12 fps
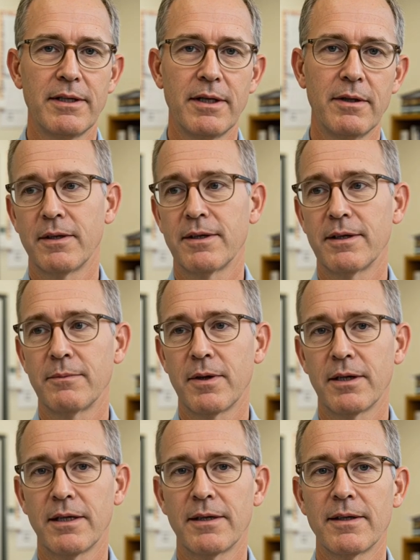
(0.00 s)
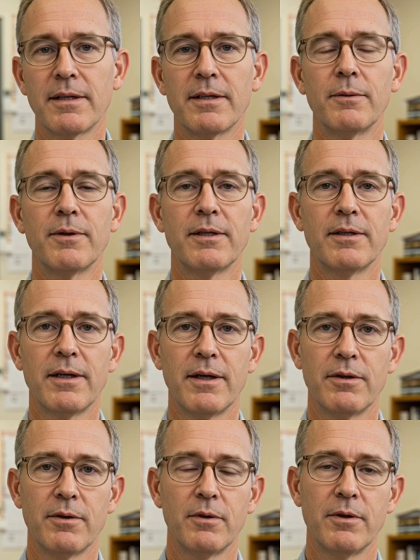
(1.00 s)
Currency markets exhibited
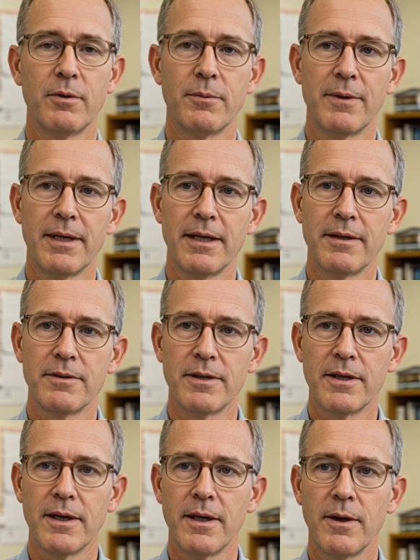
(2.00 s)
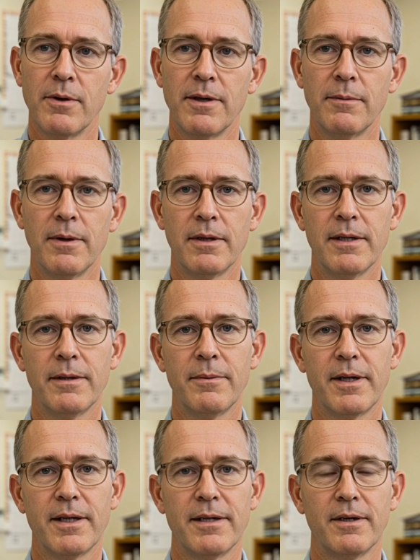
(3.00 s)
unusual behavior, with emerging
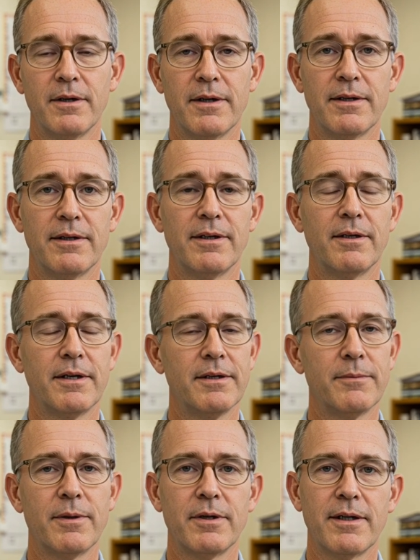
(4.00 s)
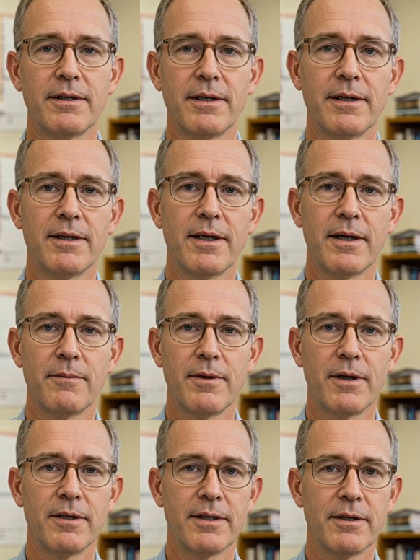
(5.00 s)
market currencies experiencing
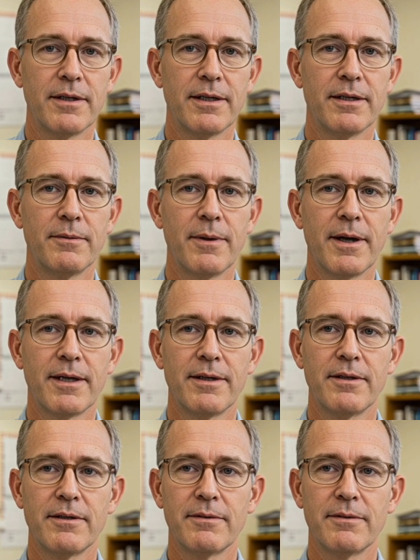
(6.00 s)
volatility spikes.